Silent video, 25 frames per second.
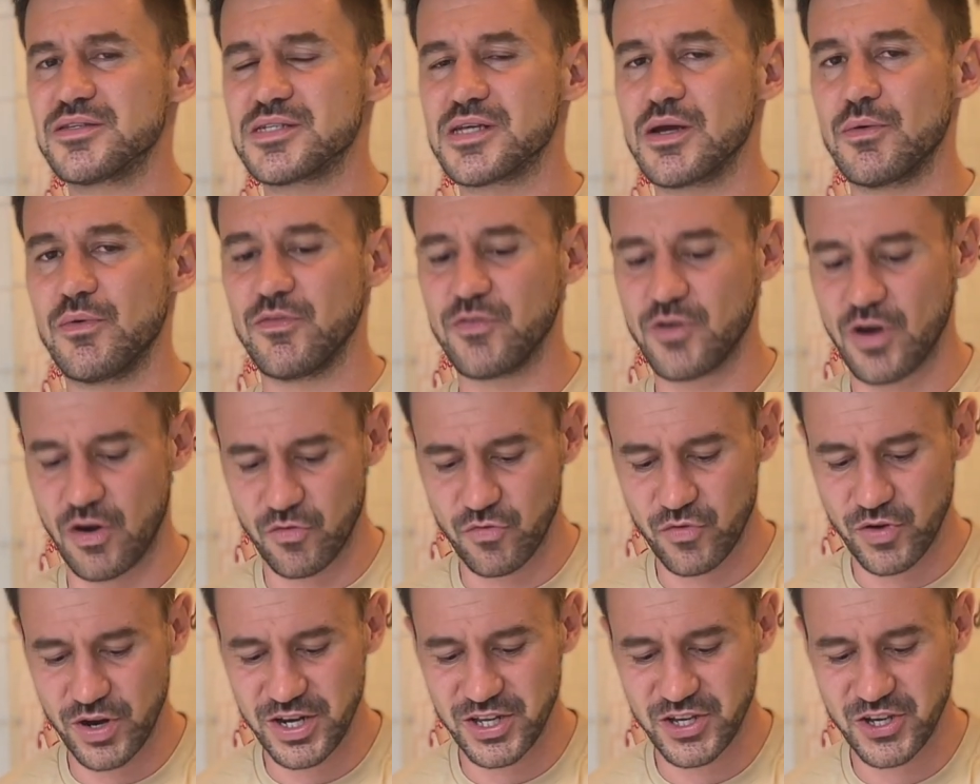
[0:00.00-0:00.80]
So we've got
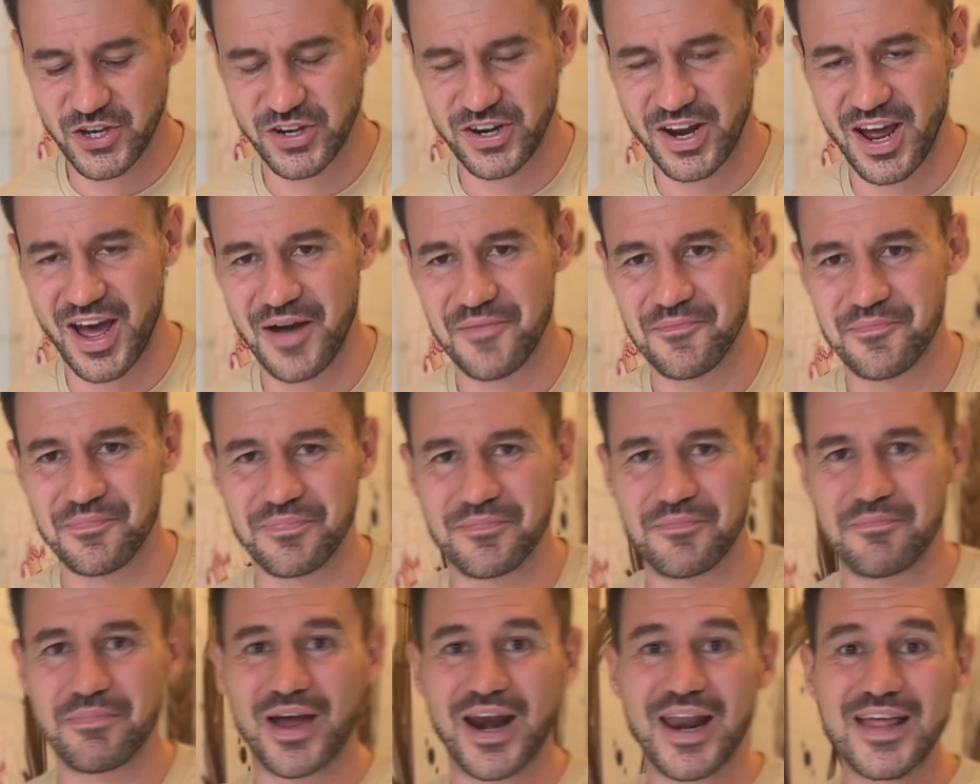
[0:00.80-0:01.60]
really good
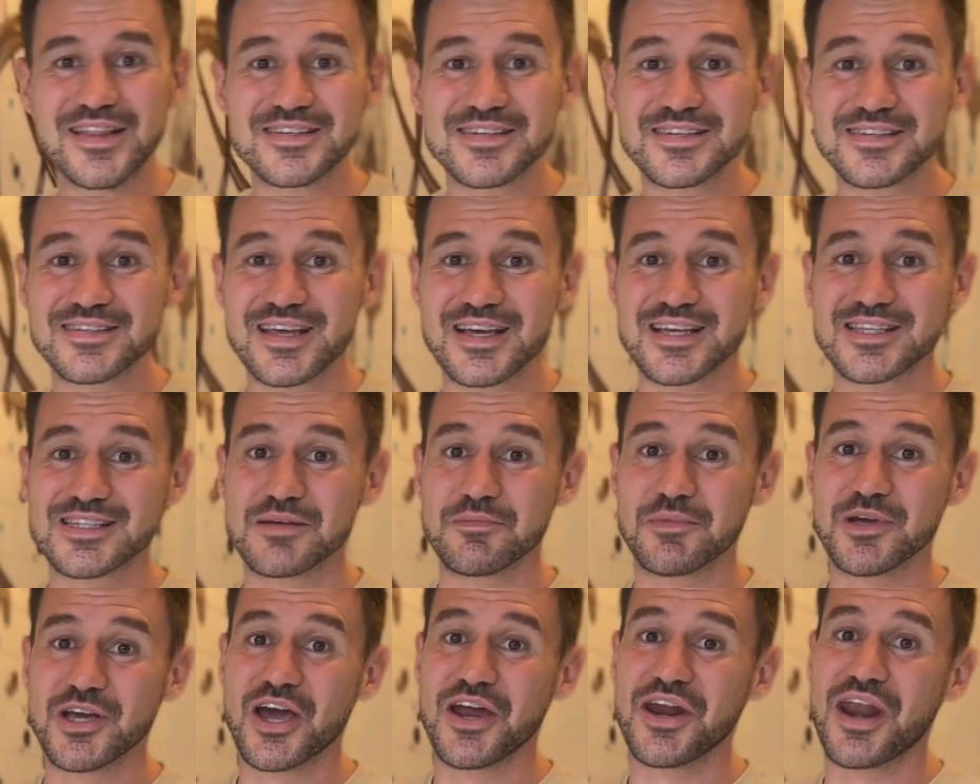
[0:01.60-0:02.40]
polenta sticks that
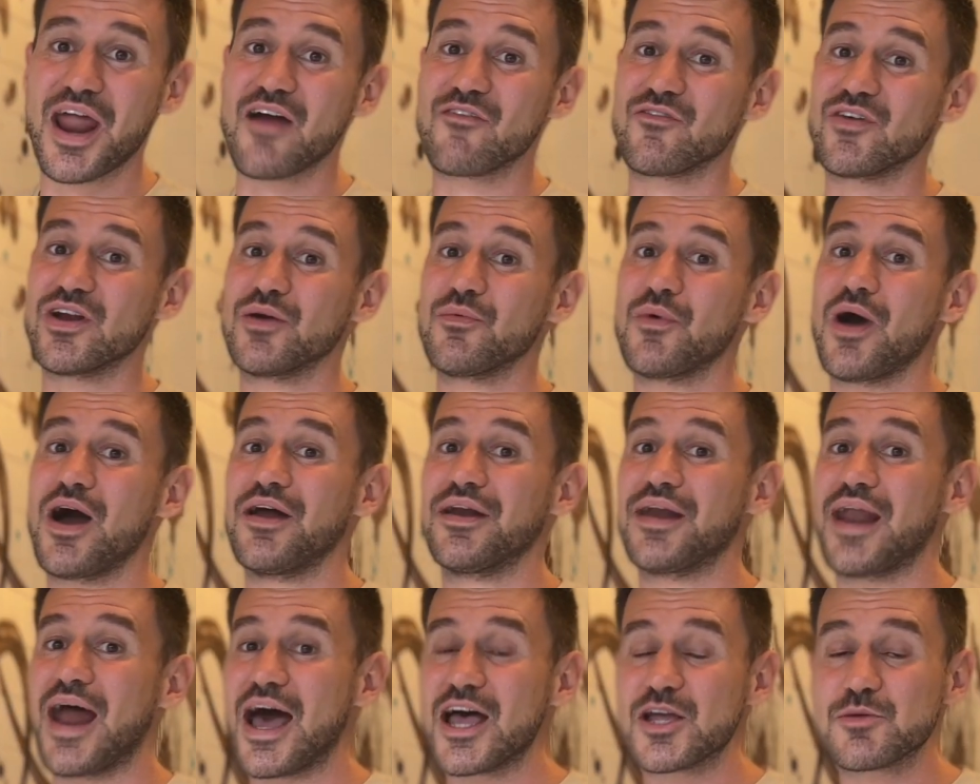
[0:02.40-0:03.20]
have been going down really well,
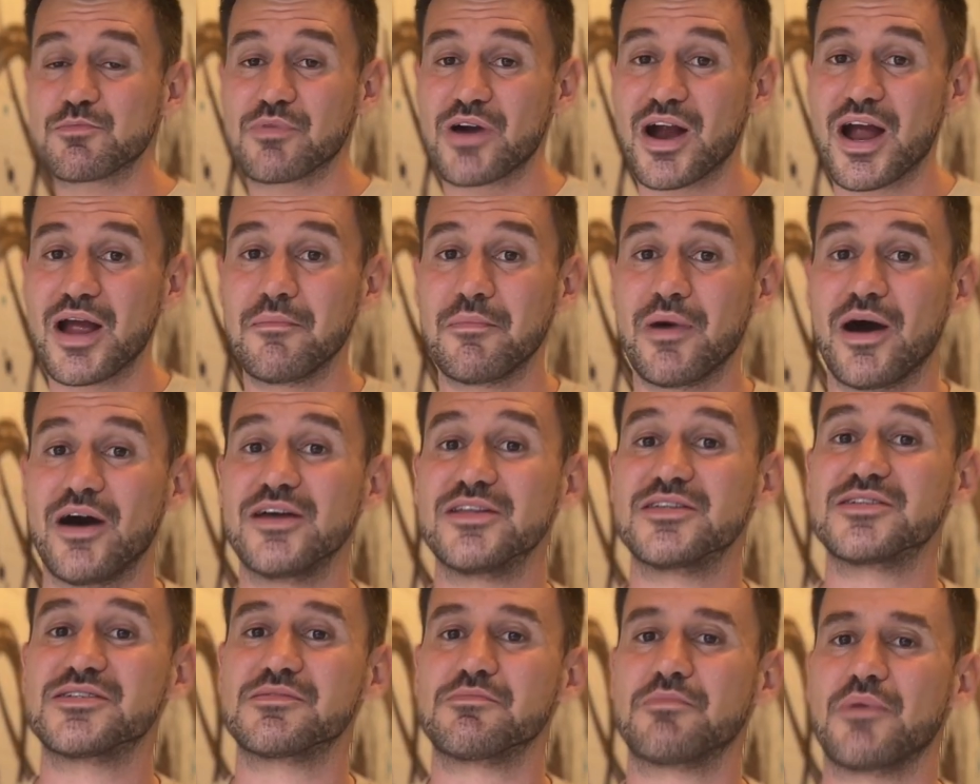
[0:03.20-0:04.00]
and hash brown
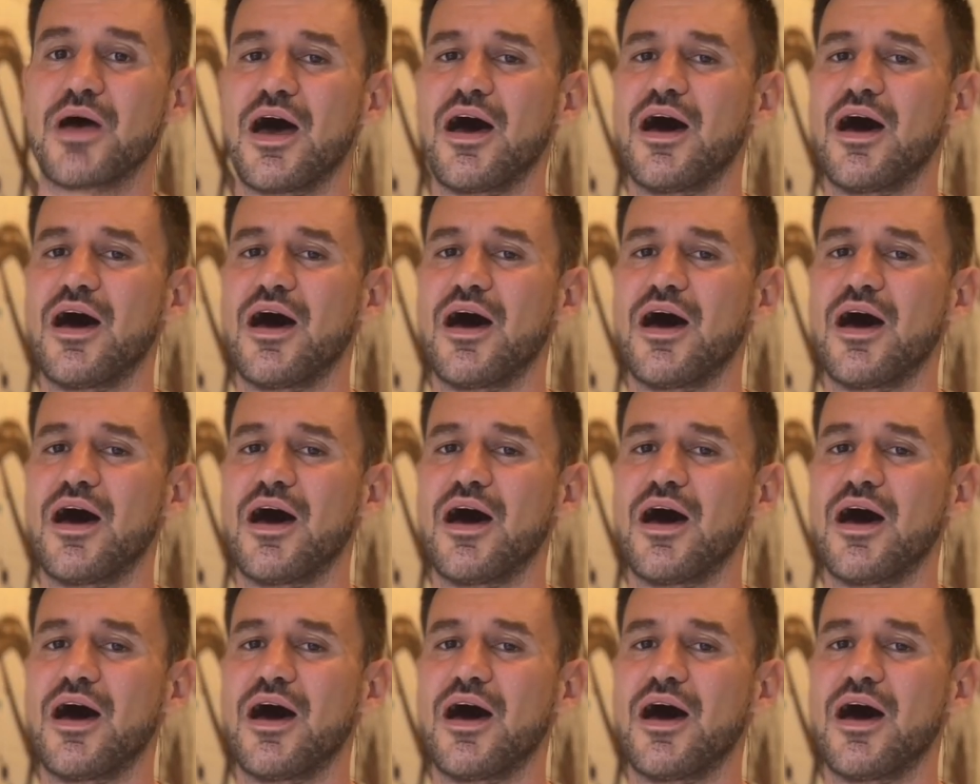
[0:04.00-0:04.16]
bites.